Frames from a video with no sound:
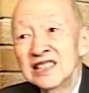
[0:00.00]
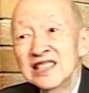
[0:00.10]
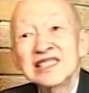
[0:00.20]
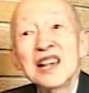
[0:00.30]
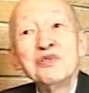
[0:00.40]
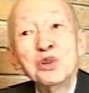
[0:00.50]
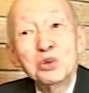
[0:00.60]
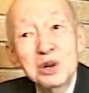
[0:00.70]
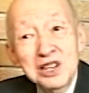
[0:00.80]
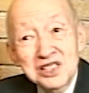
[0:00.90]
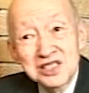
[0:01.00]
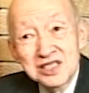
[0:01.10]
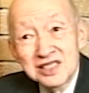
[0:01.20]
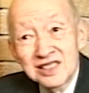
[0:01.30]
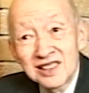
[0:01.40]
say a few
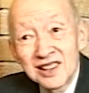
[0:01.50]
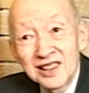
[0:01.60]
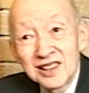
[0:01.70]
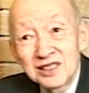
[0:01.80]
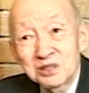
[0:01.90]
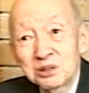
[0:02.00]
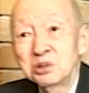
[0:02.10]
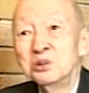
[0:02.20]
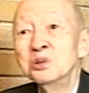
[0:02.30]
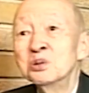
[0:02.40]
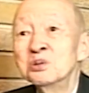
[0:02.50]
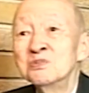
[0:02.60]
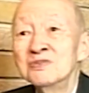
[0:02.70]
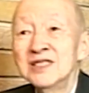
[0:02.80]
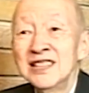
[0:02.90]
words to you.
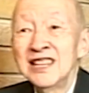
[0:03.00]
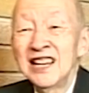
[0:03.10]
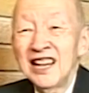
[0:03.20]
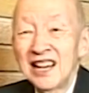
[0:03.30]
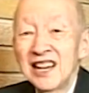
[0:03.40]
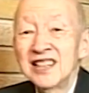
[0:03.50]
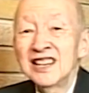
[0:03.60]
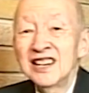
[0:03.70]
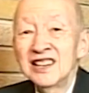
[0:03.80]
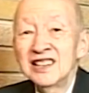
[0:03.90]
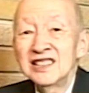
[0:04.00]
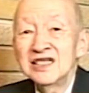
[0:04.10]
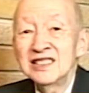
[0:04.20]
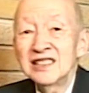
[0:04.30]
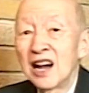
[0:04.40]
And
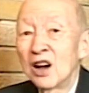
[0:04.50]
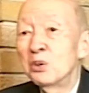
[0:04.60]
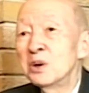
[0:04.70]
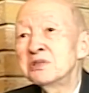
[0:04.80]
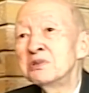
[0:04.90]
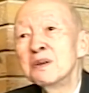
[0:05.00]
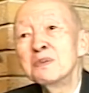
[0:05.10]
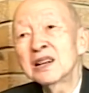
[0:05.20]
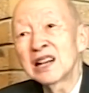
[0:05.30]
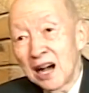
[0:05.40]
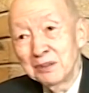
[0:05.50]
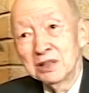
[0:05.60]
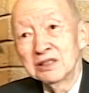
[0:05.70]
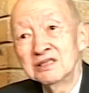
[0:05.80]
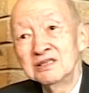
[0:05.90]
I always remember
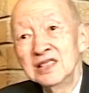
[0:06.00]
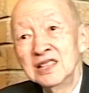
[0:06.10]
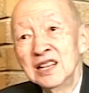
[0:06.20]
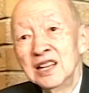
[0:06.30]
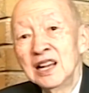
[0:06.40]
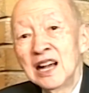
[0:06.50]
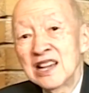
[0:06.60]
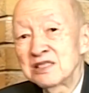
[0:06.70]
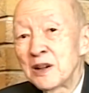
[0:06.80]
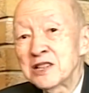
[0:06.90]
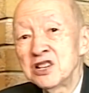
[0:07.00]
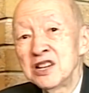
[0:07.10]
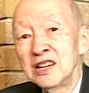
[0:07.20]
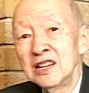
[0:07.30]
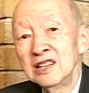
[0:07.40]
Carmel,
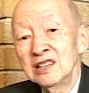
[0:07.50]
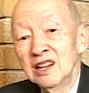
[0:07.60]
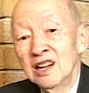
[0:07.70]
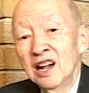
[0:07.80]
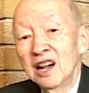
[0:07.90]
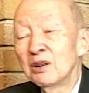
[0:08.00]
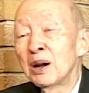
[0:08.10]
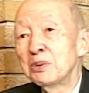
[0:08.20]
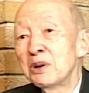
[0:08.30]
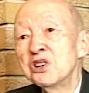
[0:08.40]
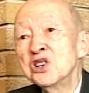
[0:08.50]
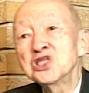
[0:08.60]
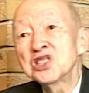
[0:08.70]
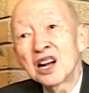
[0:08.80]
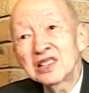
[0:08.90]
especially when we
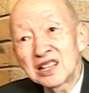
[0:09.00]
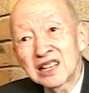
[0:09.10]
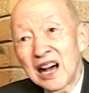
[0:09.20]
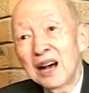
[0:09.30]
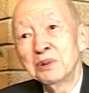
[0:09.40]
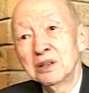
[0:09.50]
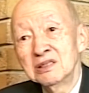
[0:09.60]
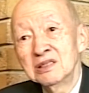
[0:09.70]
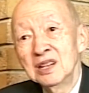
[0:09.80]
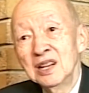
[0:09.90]
first started Carmel.